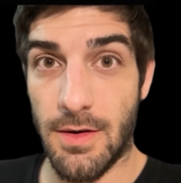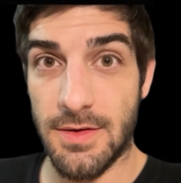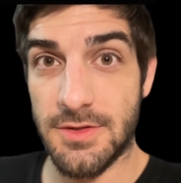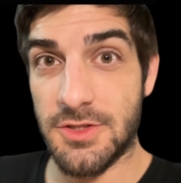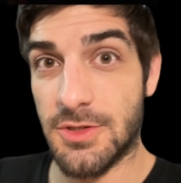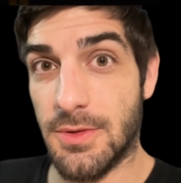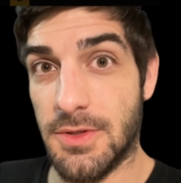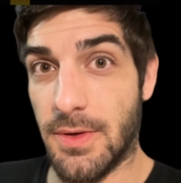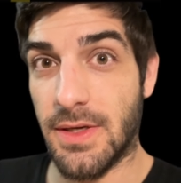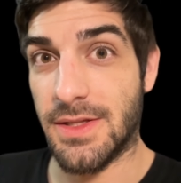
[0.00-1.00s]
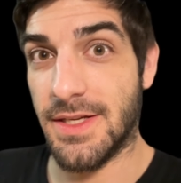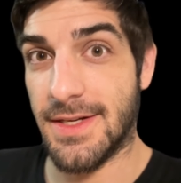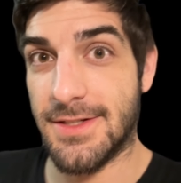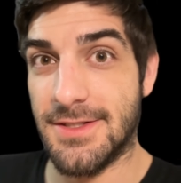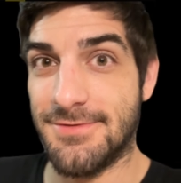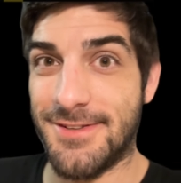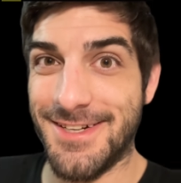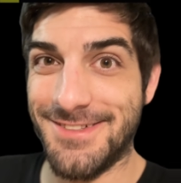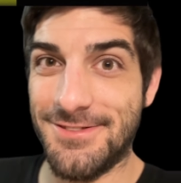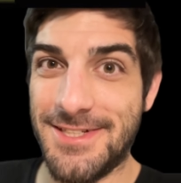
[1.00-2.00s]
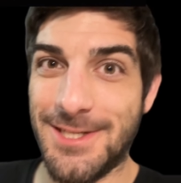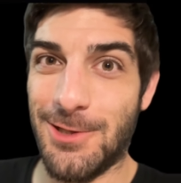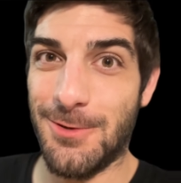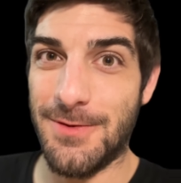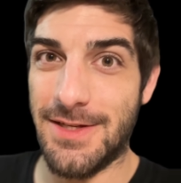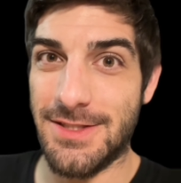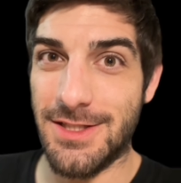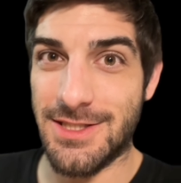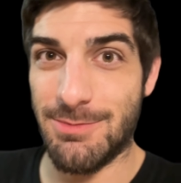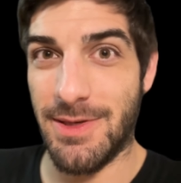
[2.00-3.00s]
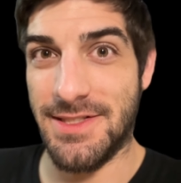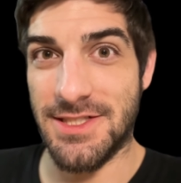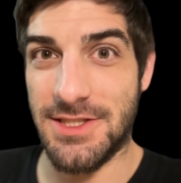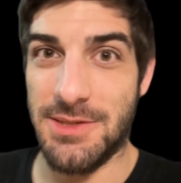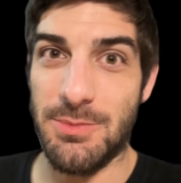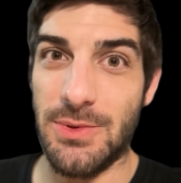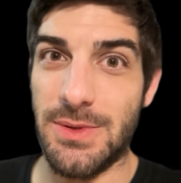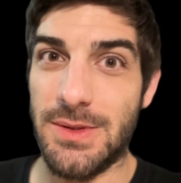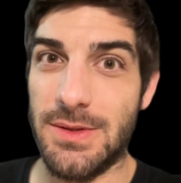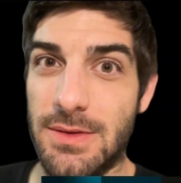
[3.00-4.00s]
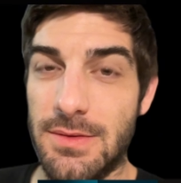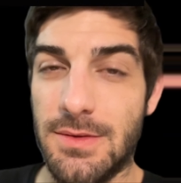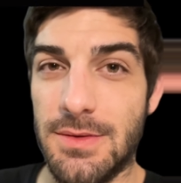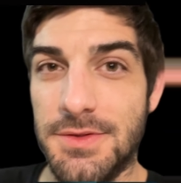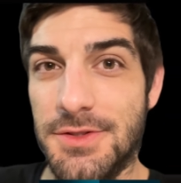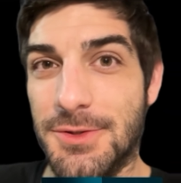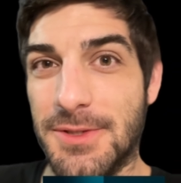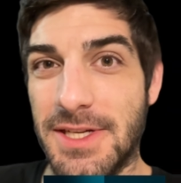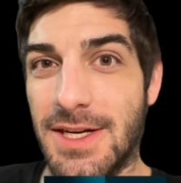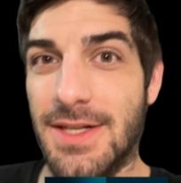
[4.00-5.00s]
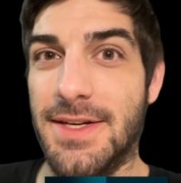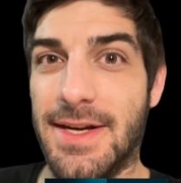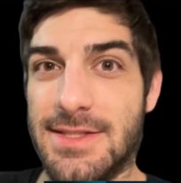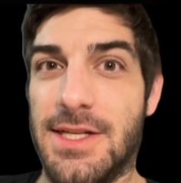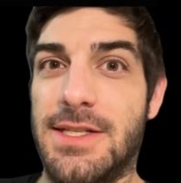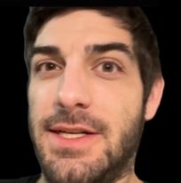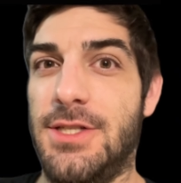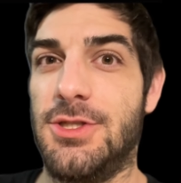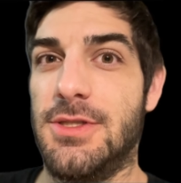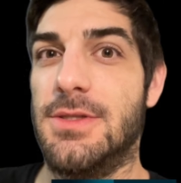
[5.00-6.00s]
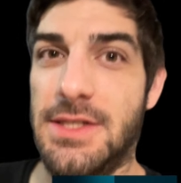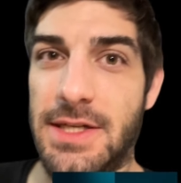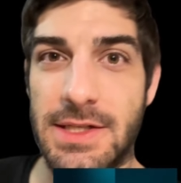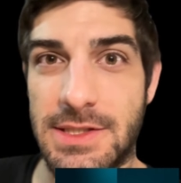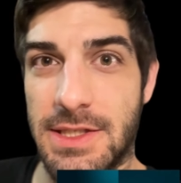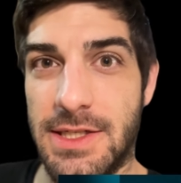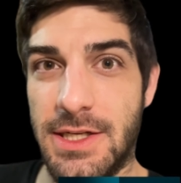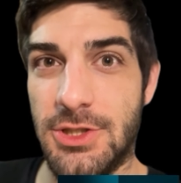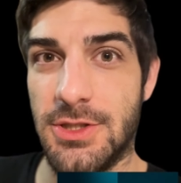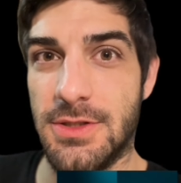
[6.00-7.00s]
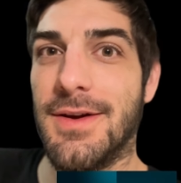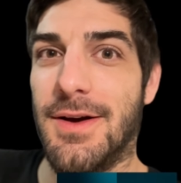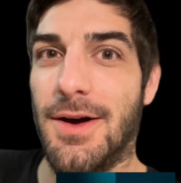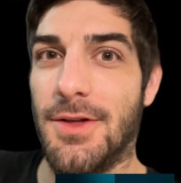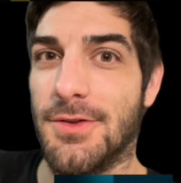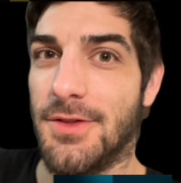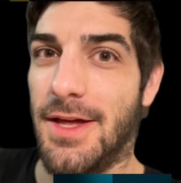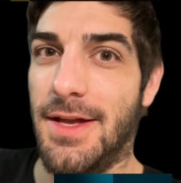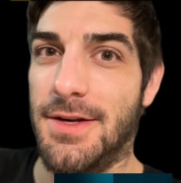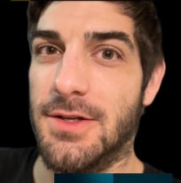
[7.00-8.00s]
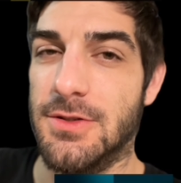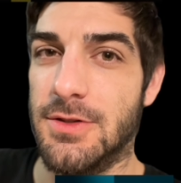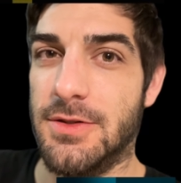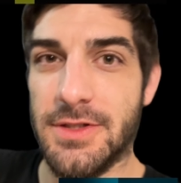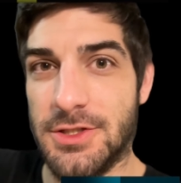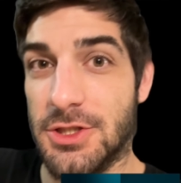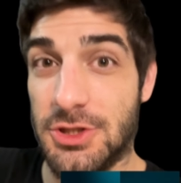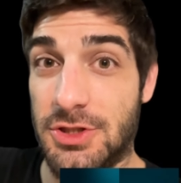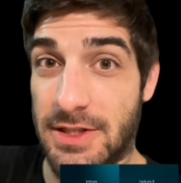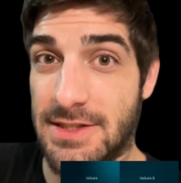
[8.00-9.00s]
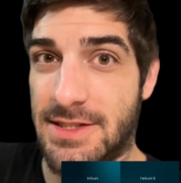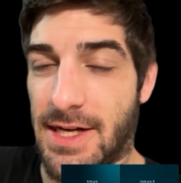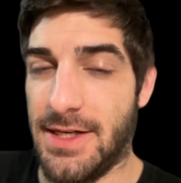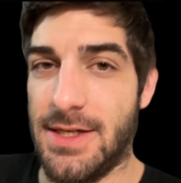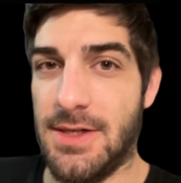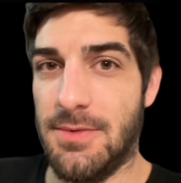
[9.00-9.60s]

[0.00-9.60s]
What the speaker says: So annoyingly, I couldn't find a video that explains a simple nucleon excitation, de-excitation, other than they said it.